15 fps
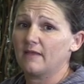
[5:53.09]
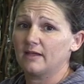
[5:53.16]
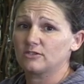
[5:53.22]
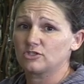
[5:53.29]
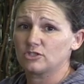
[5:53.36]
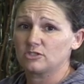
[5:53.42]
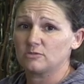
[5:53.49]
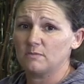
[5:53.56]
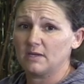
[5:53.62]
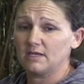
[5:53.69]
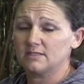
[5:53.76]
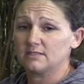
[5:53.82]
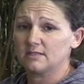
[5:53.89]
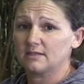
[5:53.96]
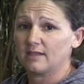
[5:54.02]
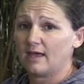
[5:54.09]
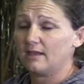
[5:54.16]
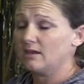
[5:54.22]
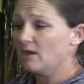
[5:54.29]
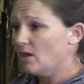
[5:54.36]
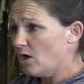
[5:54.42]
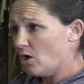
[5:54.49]
That just means that
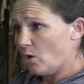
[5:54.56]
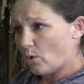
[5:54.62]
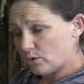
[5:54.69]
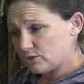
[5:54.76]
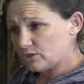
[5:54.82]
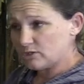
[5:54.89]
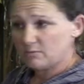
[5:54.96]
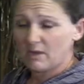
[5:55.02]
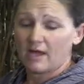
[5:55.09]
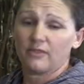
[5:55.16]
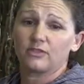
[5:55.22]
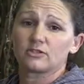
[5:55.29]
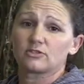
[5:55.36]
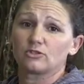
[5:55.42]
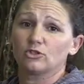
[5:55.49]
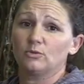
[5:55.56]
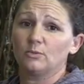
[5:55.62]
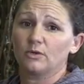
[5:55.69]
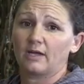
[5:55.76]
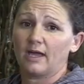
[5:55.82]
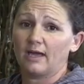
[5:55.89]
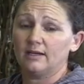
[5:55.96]
that horse's mouth is
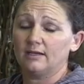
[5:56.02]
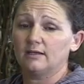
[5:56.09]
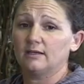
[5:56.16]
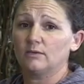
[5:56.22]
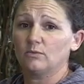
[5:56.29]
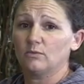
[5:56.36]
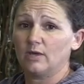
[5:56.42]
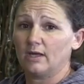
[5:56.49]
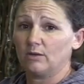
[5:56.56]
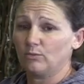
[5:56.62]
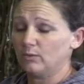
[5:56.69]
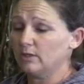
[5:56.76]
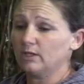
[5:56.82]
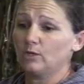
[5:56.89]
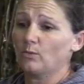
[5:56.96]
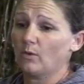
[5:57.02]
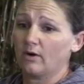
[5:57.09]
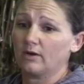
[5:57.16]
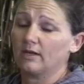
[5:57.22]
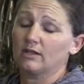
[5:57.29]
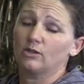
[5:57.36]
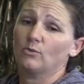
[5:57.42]
lubricated and, and really
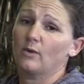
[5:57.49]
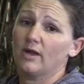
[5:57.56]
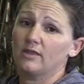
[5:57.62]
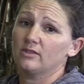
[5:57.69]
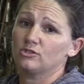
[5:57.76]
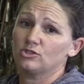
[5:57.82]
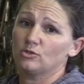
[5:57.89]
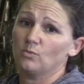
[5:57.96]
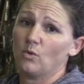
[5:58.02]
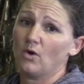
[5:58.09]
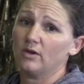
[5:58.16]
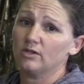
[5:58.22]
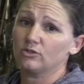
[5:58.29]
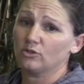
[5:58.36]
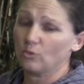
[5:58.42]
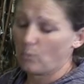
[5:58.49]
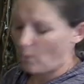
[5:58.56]
working the way that you want it to